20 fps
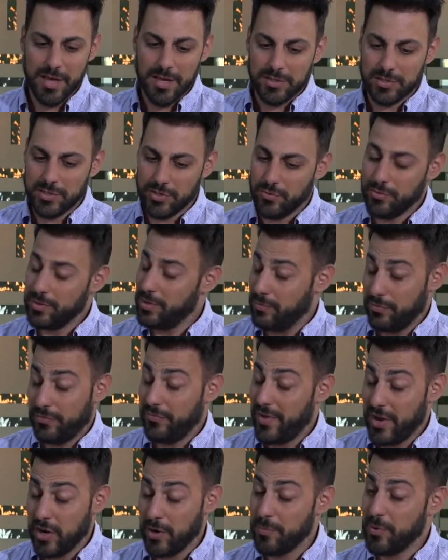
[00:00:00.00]
So, you know,
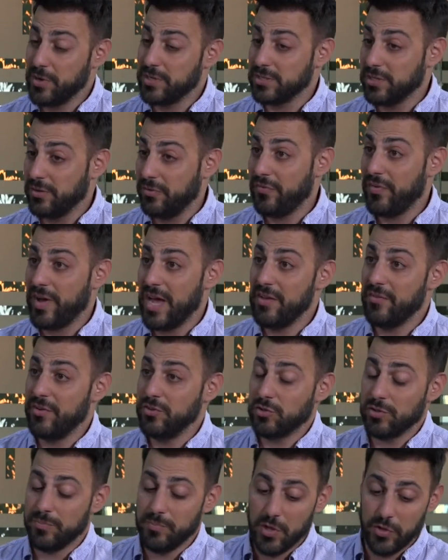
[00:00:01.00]
Firebird is a
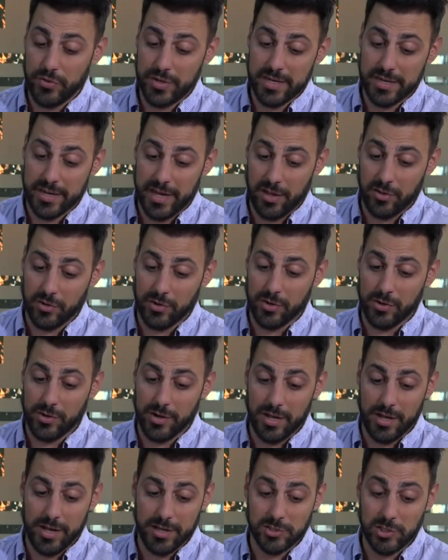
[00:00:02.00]
$500 million
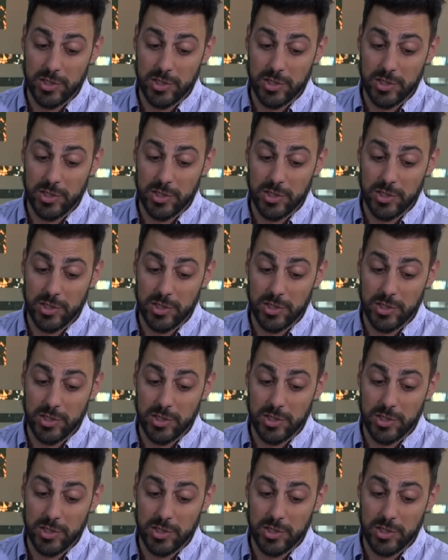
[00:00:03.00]
uh,